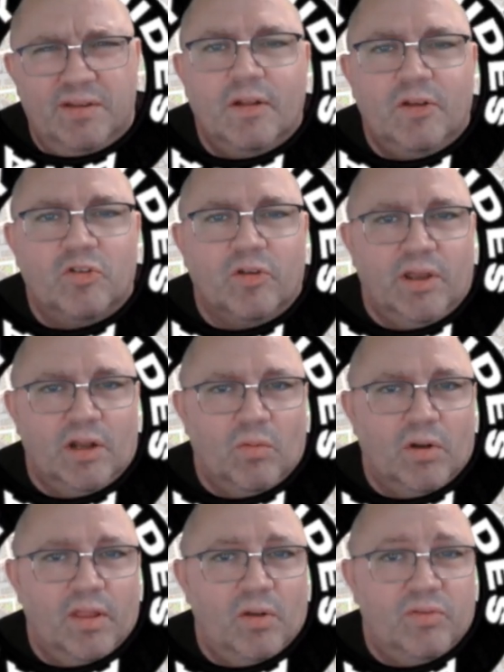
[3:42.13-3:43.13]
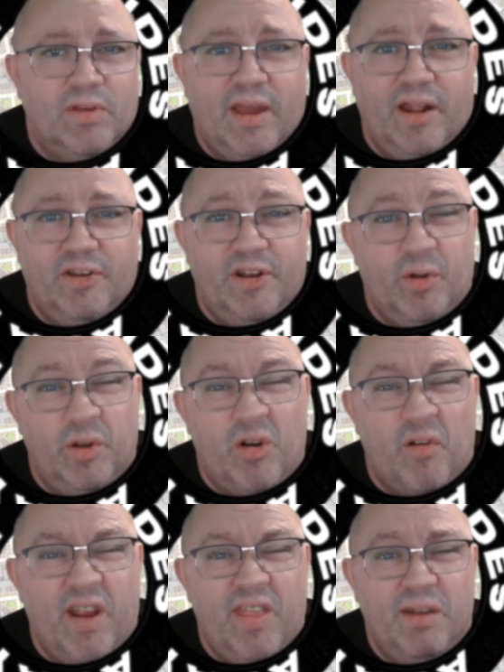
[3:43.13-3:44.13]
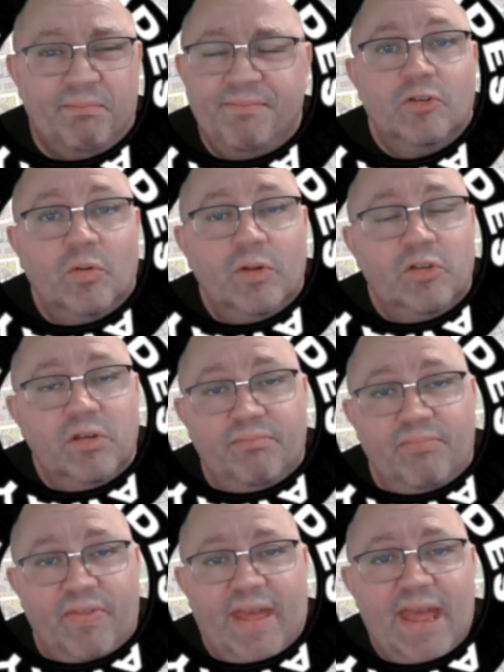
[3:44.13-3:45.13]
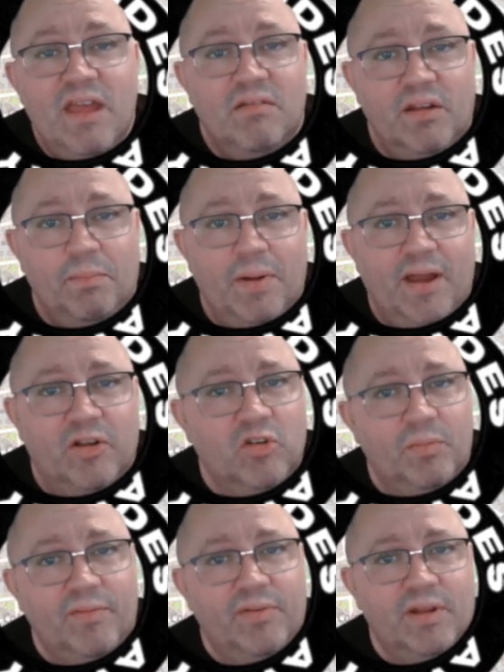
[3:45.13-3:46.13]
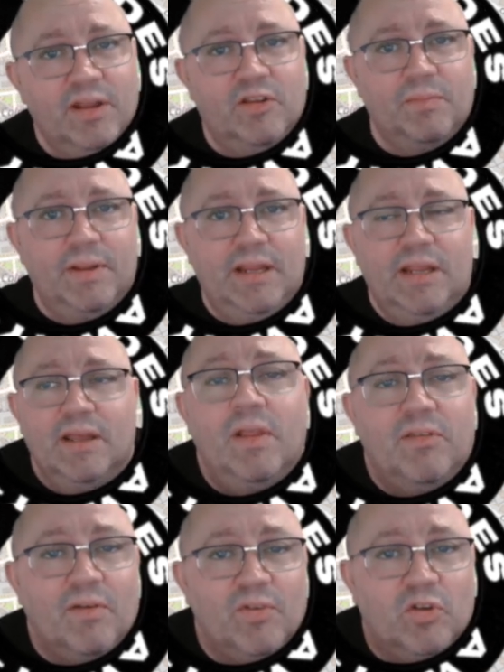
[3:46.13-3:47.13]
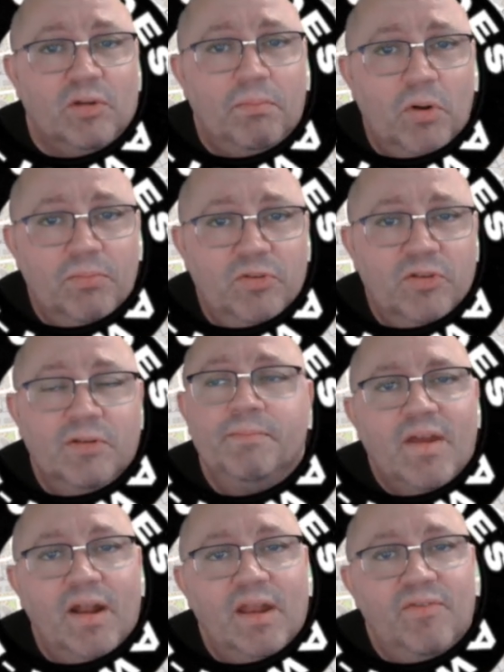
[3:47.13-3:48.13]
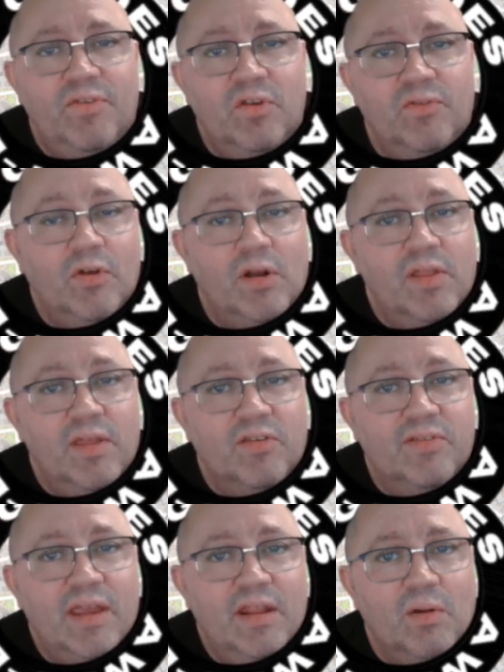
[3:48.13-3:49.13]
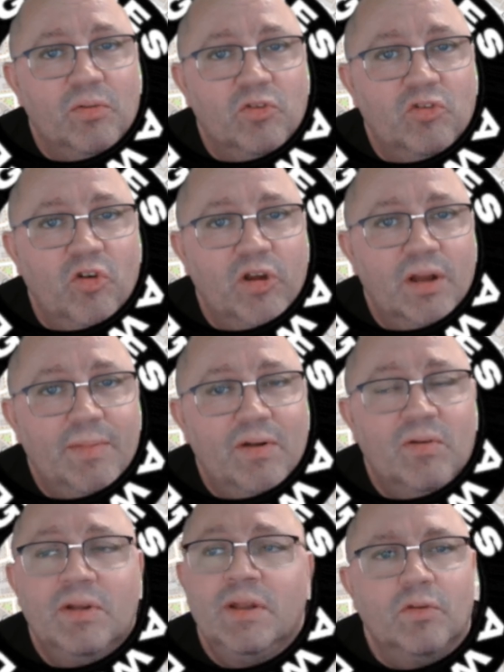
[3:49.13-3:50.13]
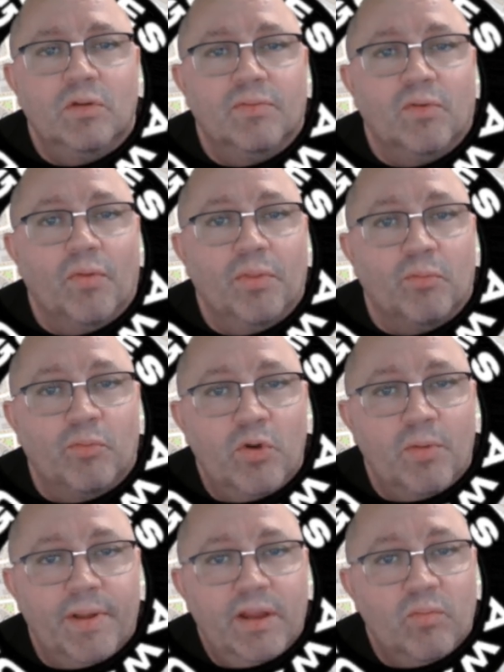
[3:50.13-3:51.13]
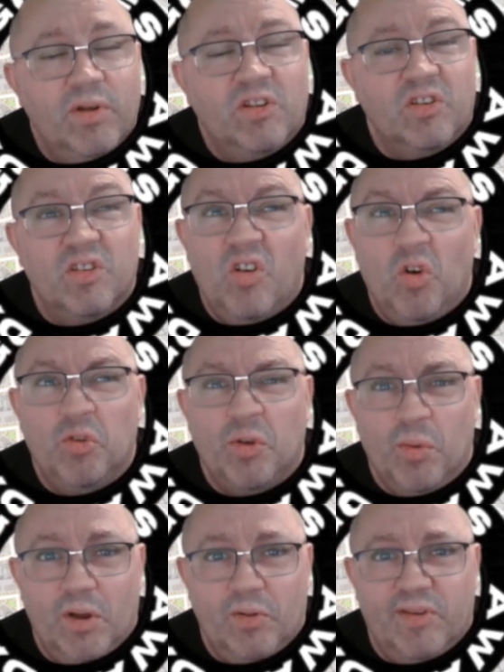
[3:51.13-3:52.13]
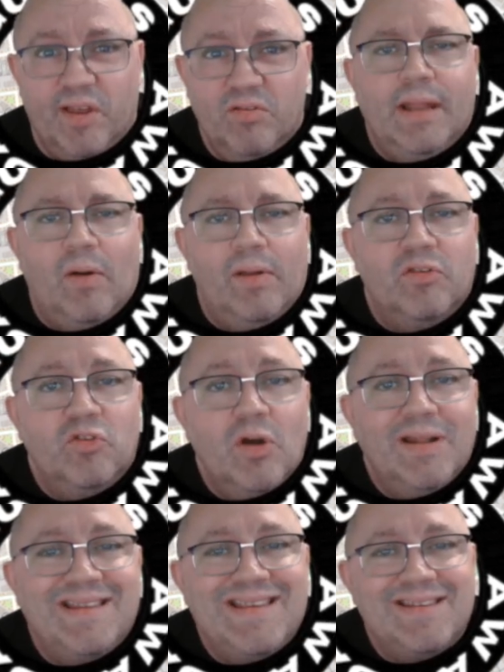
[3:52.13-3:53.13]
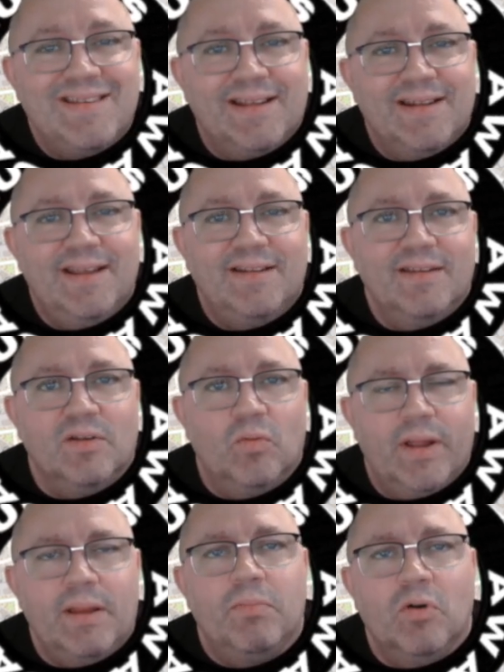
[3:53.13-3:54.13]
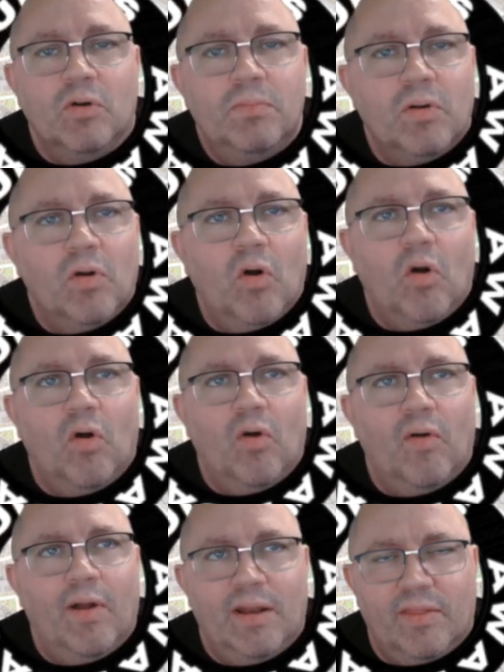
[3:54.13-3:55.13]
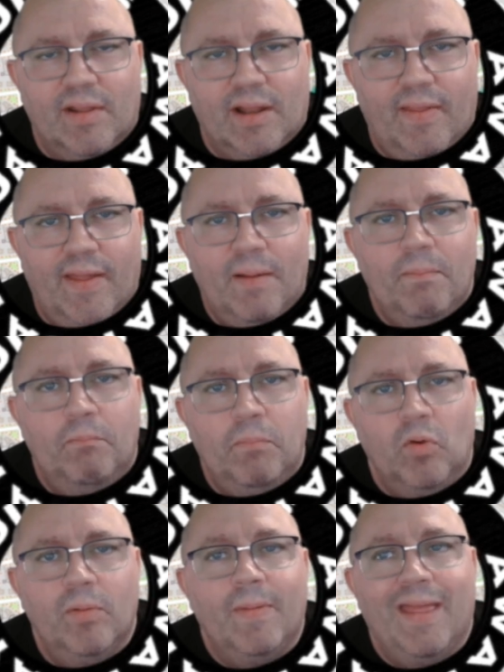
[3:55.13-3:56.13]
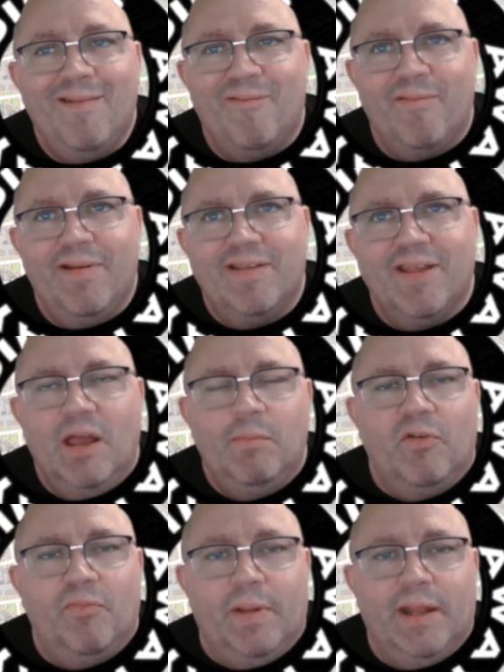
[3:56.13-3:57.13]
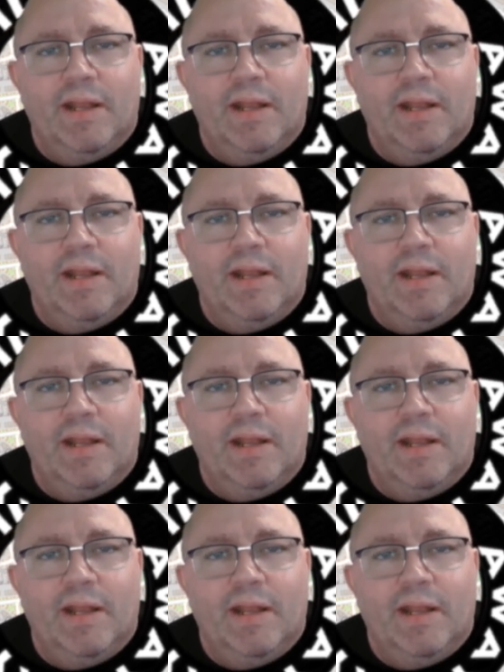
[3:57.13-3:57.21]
You chuck it into one of those and you know you're alright then. So once you're there and you're parked up if you need to be, let's have a look at pubs. And if you've gone into the estate that I was just talking about, you've got the Ruby, which is also a hotel. Now, it's not a designated away pub or anything like that, but every time I've